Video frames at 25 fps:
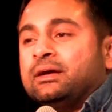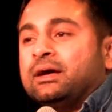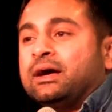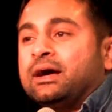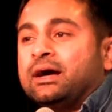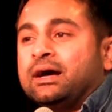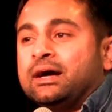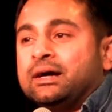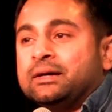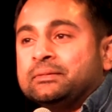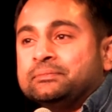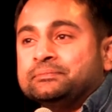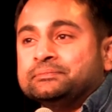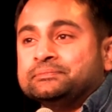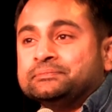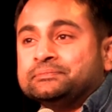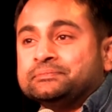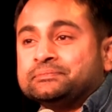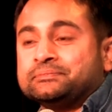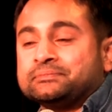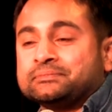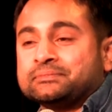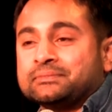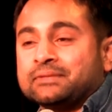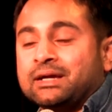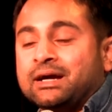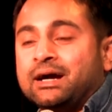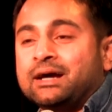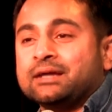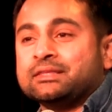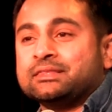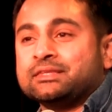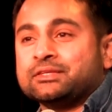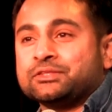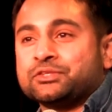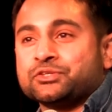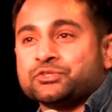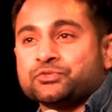I
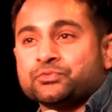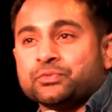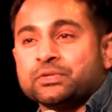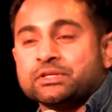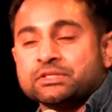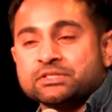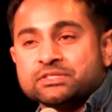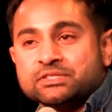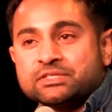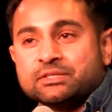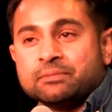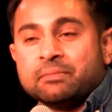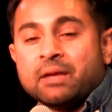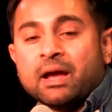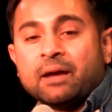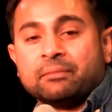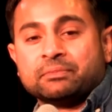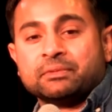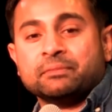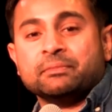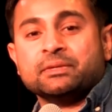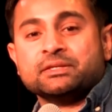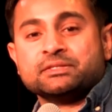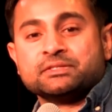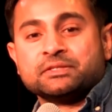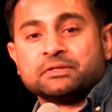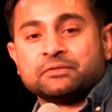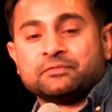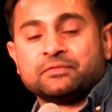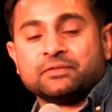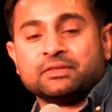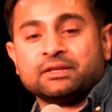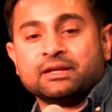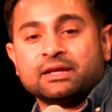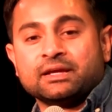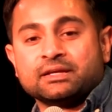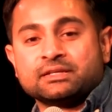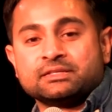think there's reasons to be optimistic for
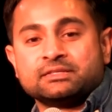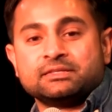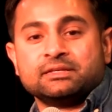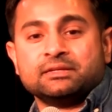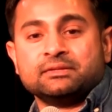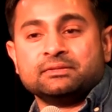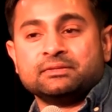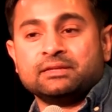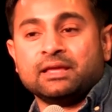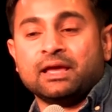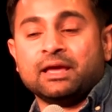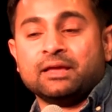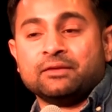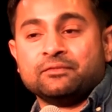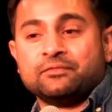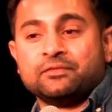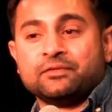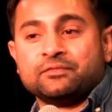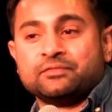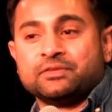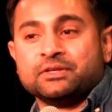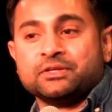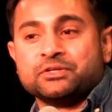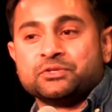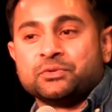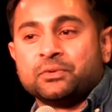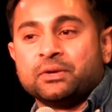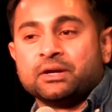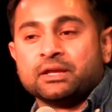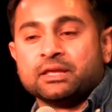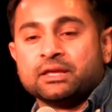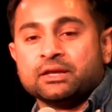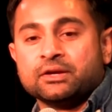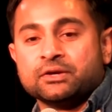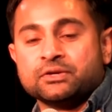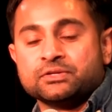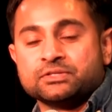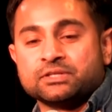the next 10, 15, 20
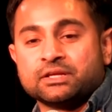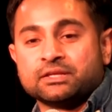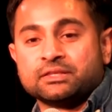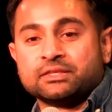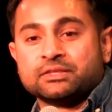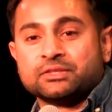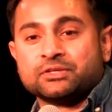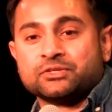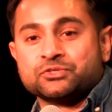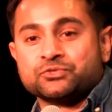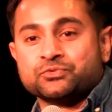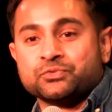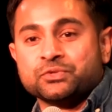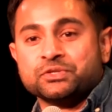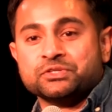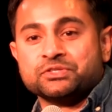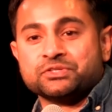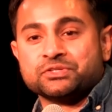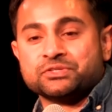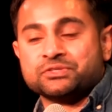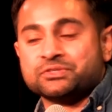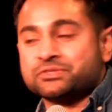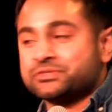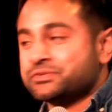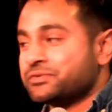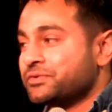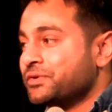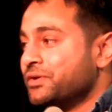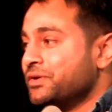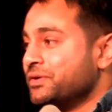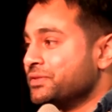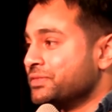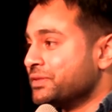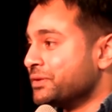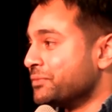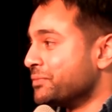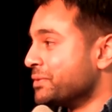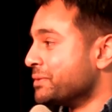years. I think there's reasons
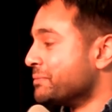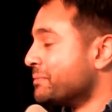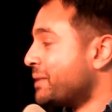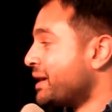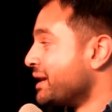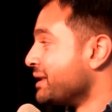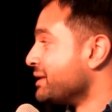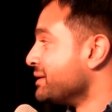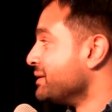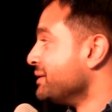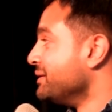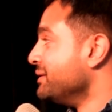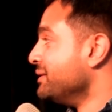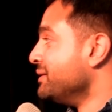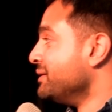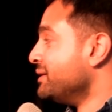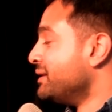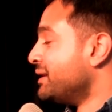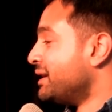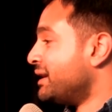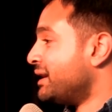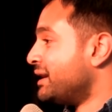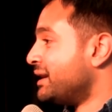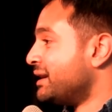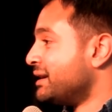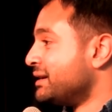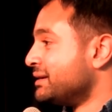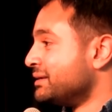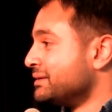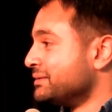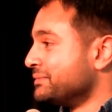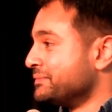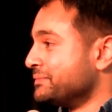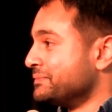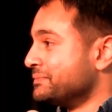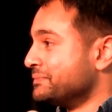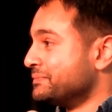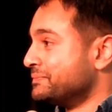that we might
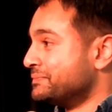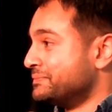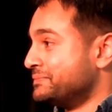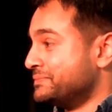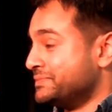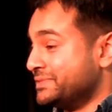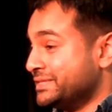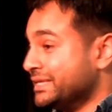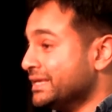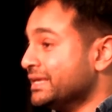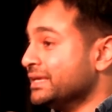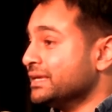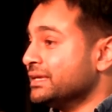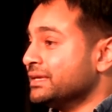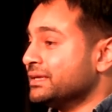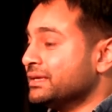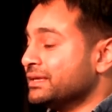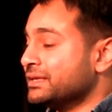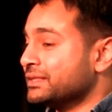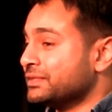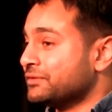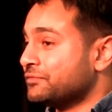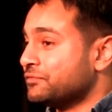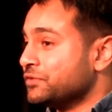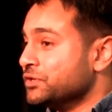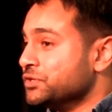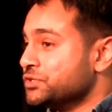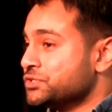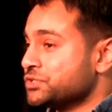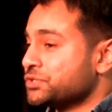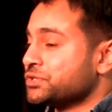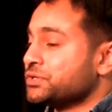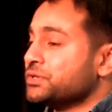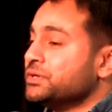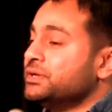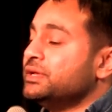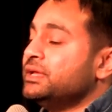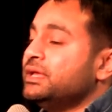see in the
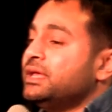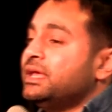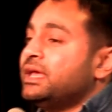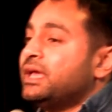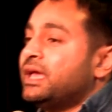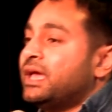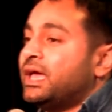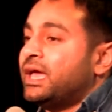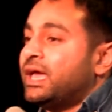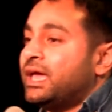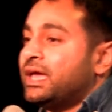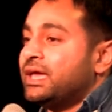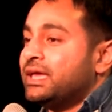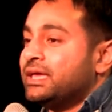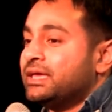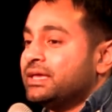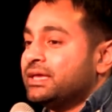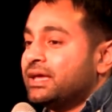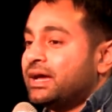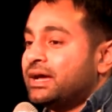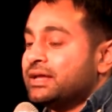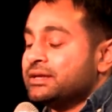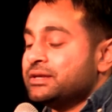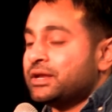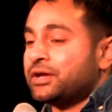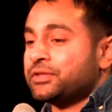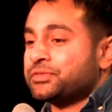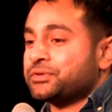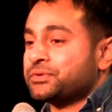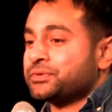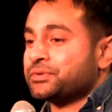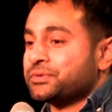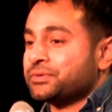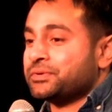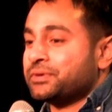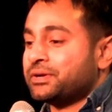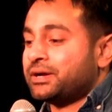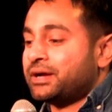future
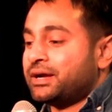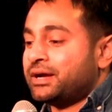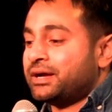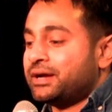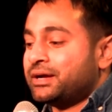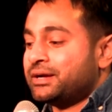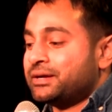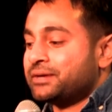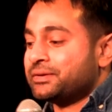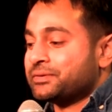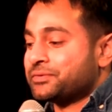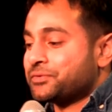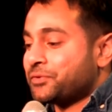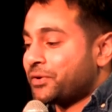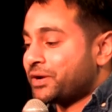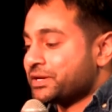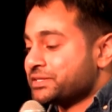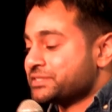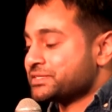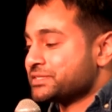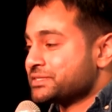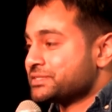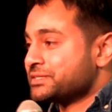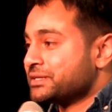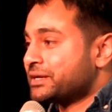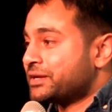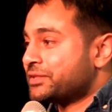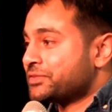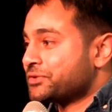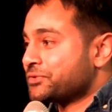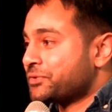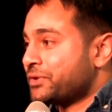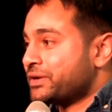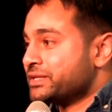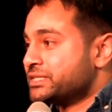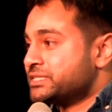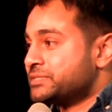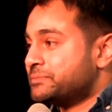another crisis, another
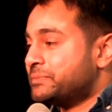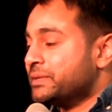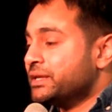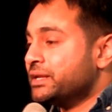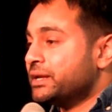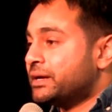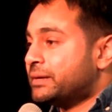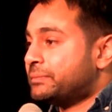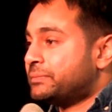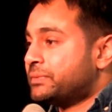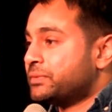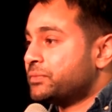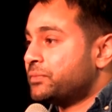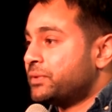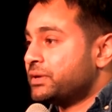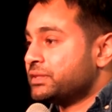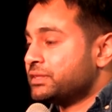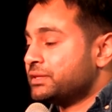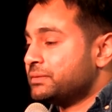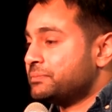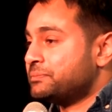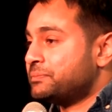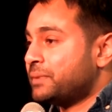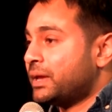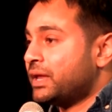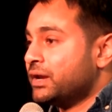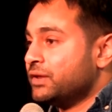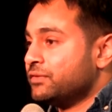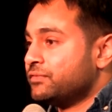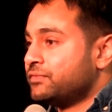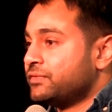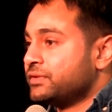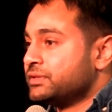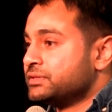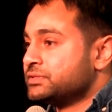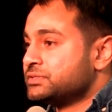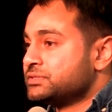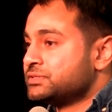great speed up, but one that
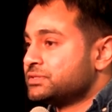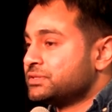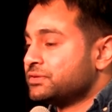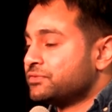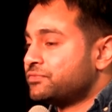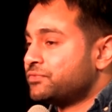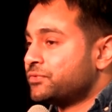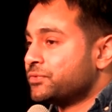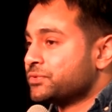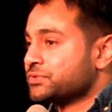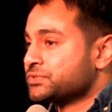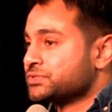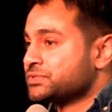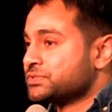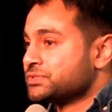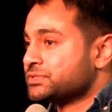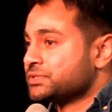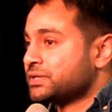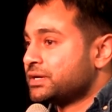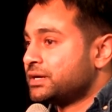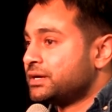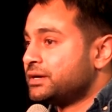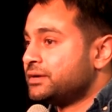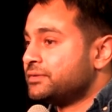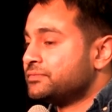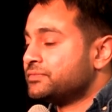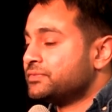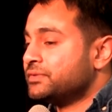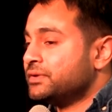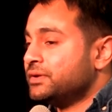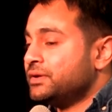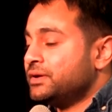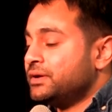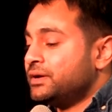benefits the forces of